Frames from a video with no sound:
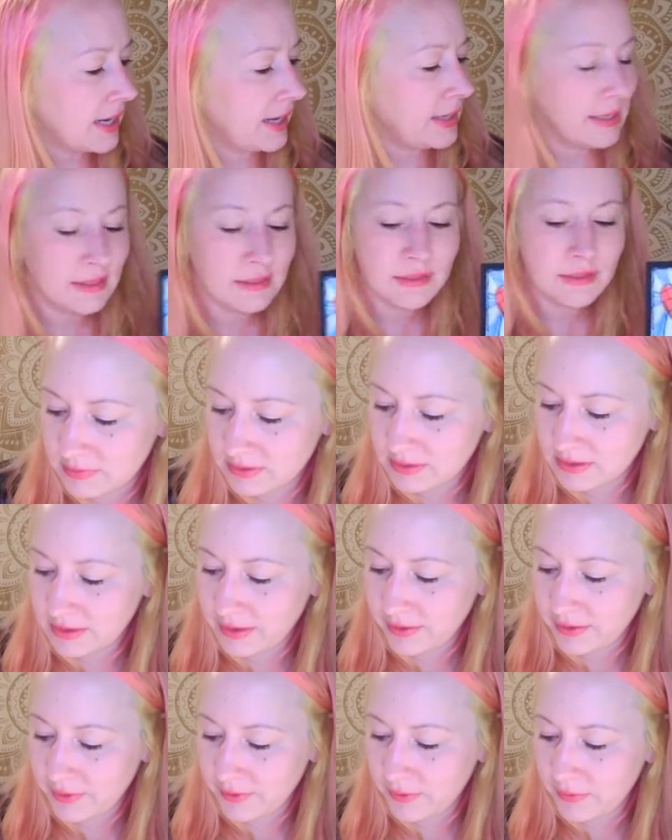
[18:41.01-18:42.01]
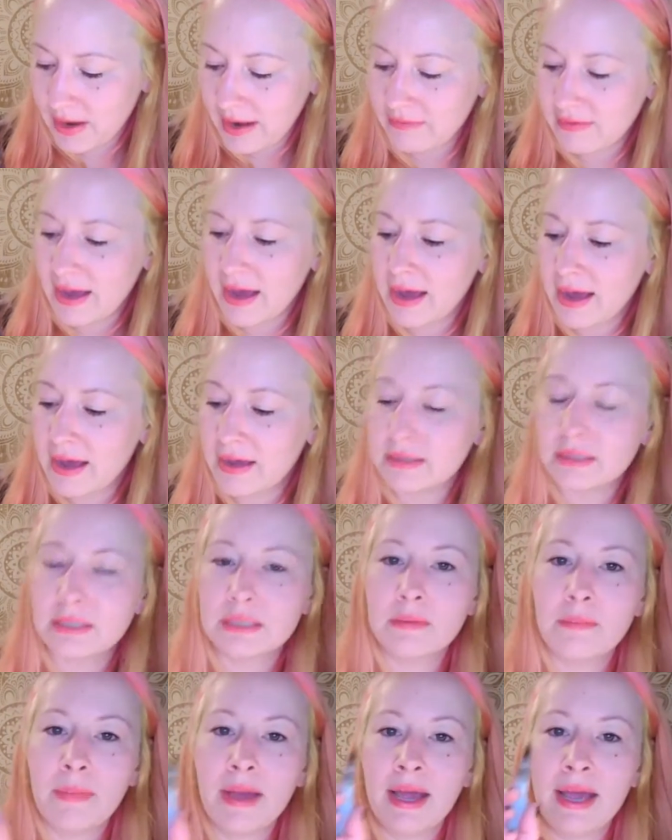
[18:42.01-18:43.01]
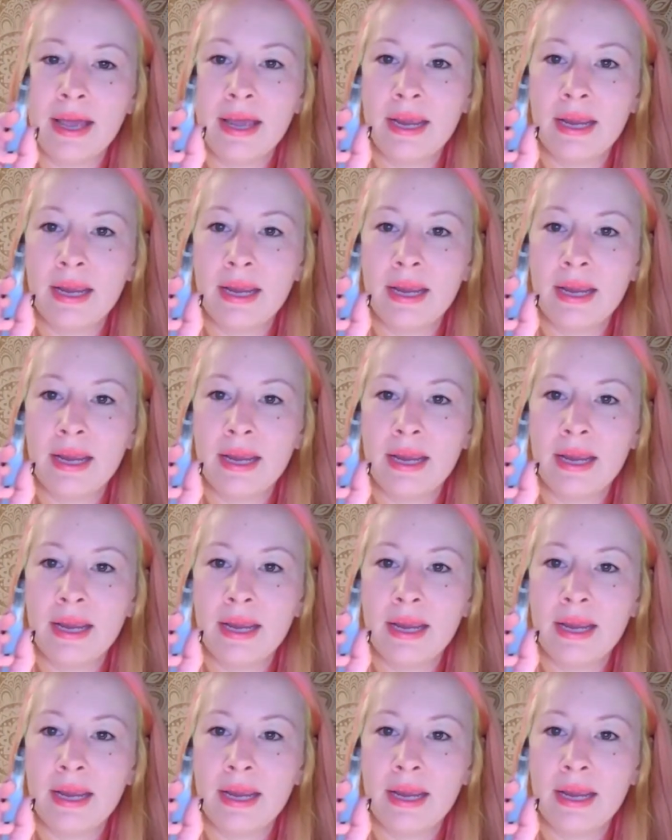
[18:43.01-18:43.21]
And so I've got my